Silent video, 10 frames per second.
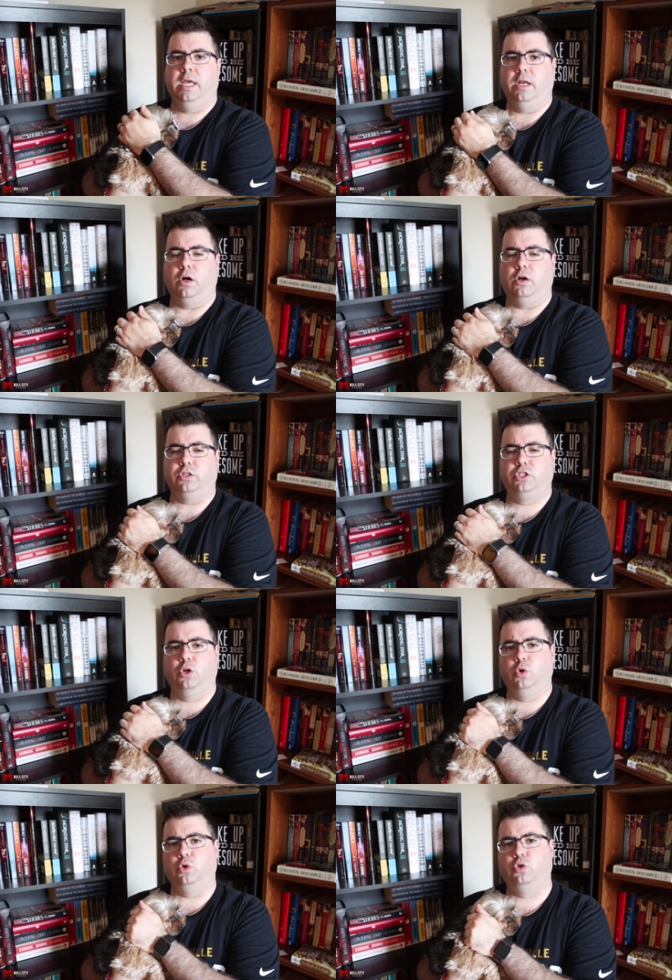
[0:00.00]
and
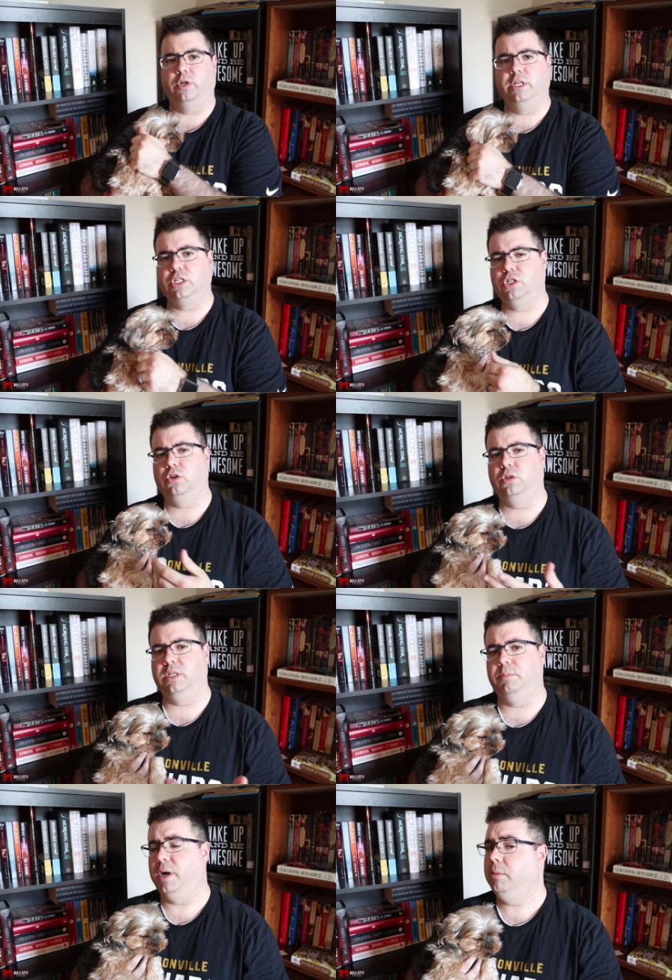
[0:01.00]
also
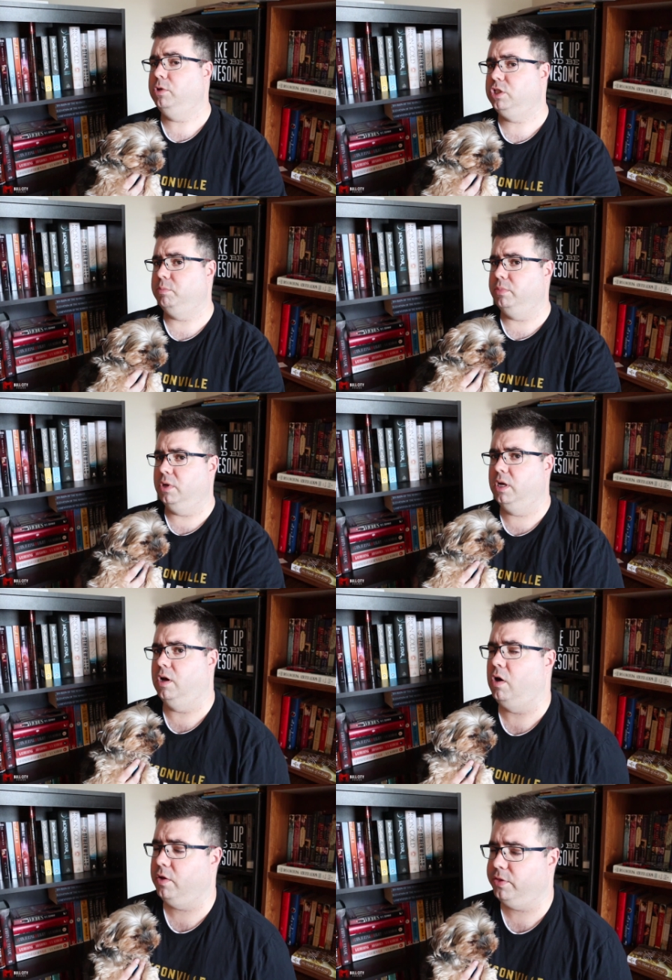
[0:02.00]
traditionally published uh,
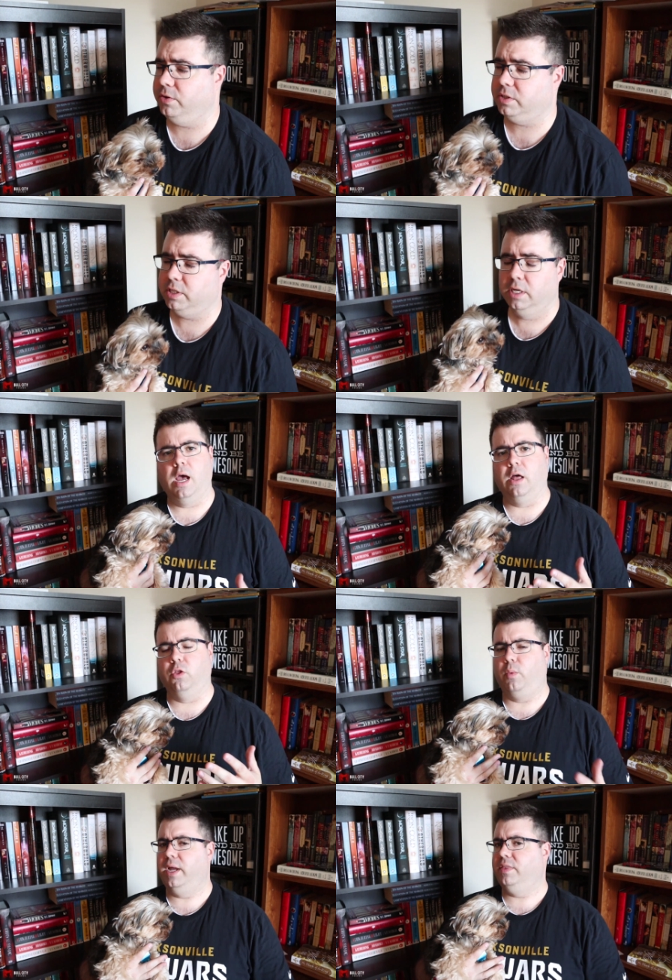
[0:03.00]
authors. Uh,
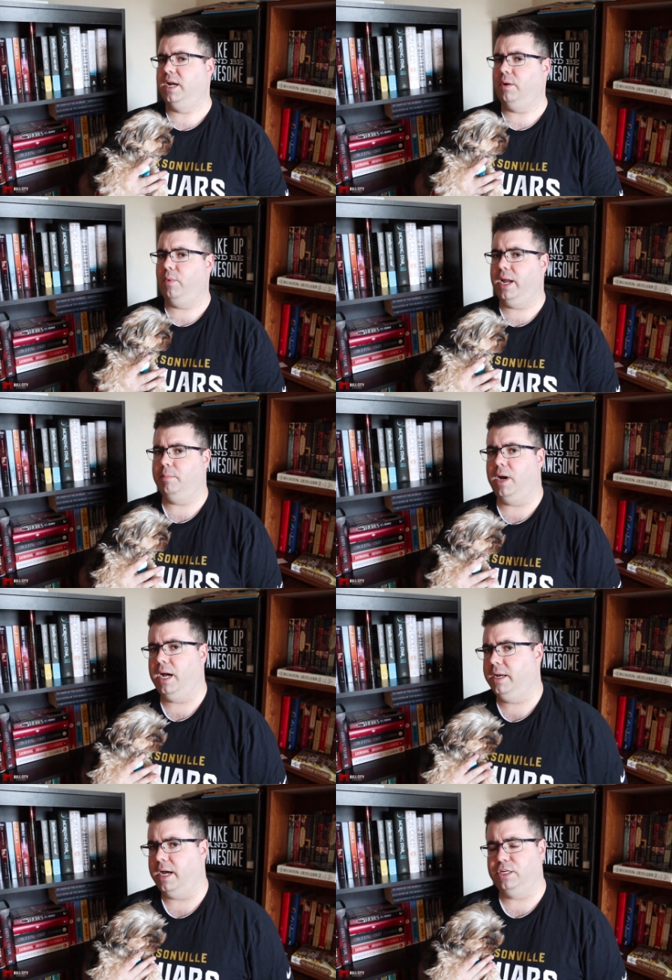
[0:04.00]
the way that I rank
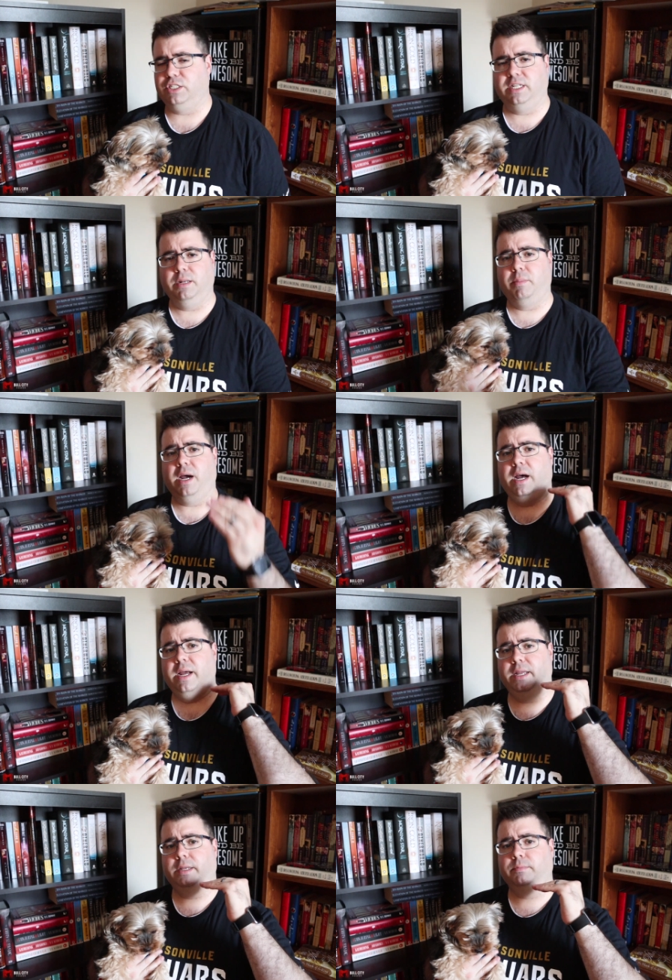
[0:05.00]
mine, I just did it
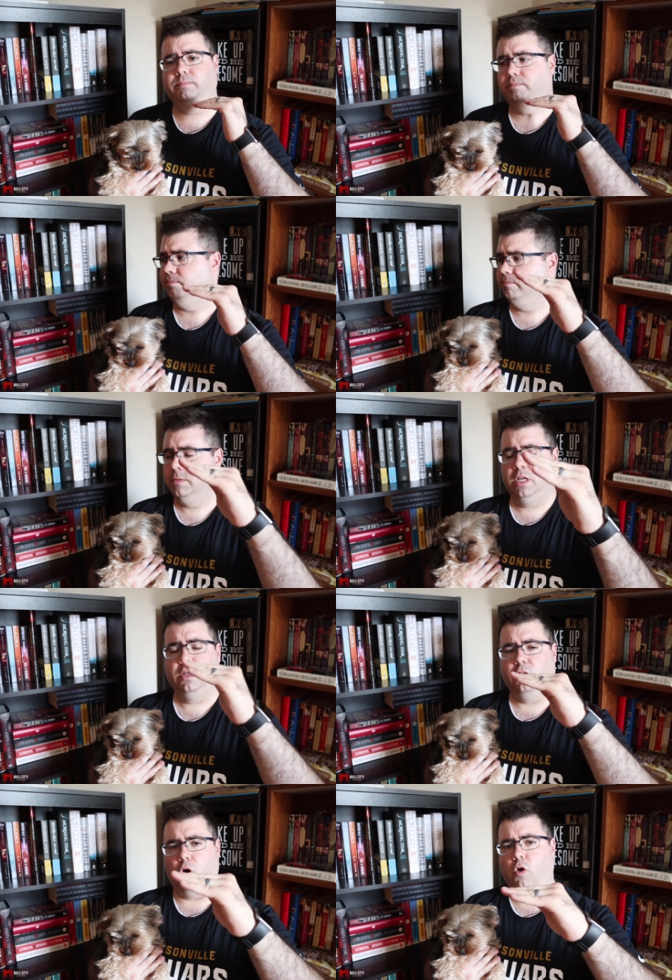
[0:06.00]
by the